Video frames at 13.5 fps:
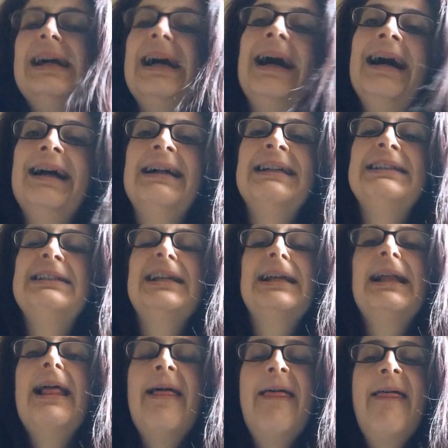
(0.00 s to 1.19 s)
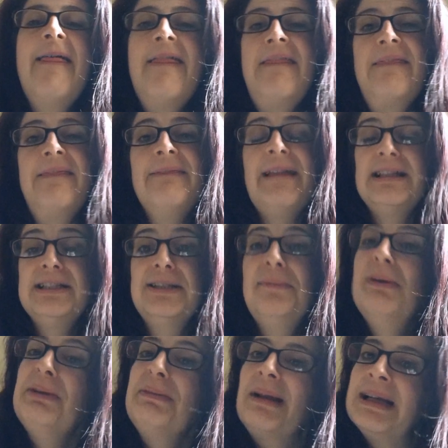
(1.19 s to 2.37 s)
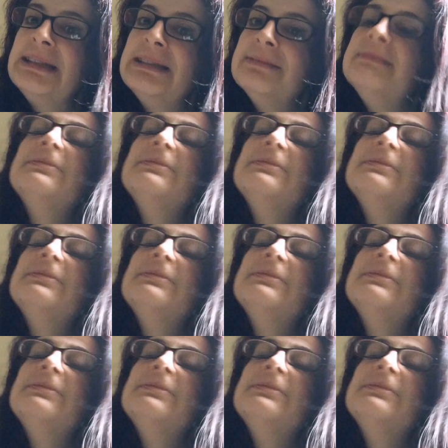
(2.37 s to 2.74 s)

And that's the body blade.